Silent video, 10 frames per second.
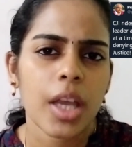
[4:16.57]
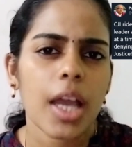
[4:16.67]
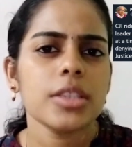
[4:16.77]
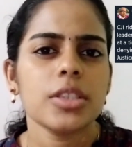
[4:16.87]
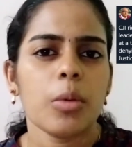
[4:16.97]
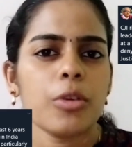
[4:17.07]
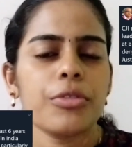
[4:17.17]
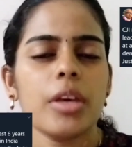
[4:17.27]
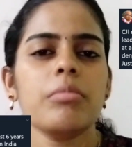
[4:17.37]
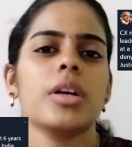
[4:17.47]
and some
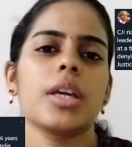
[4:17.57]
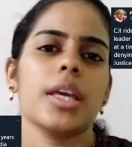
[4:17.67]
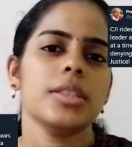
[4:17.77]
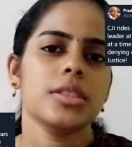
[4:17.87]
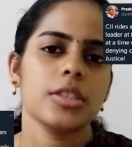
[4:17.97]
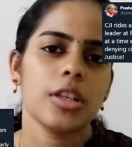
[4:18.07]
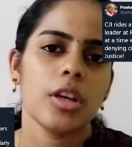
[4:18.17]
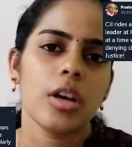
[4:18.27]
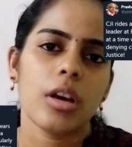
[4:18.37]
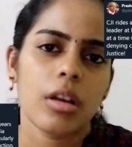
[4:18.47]
of them against
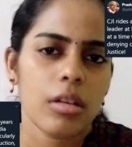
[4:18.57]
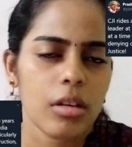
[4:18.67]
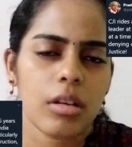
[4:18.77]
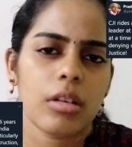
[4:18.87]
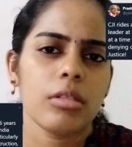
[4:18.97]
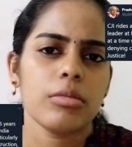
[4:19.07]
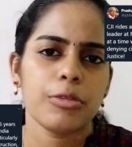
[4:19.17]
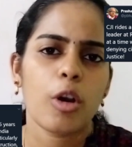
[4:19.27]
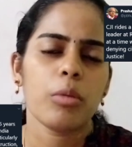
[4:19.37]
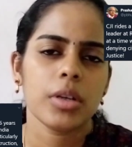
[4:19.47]

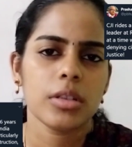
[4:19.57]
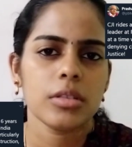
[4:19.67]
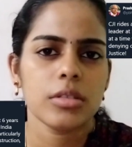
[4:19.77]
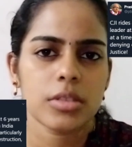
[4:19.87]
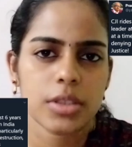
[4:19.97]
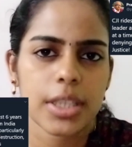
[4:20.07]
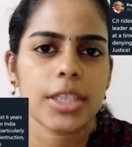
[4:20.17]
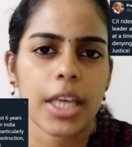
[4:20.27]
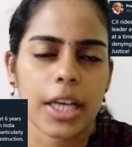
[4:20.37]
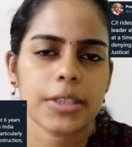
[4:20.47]
former
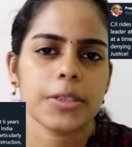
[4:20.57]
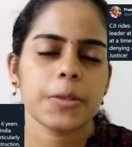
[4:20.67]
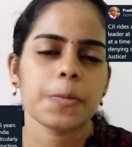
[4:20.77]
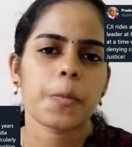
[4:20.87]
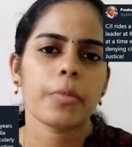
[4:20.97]
CJIs.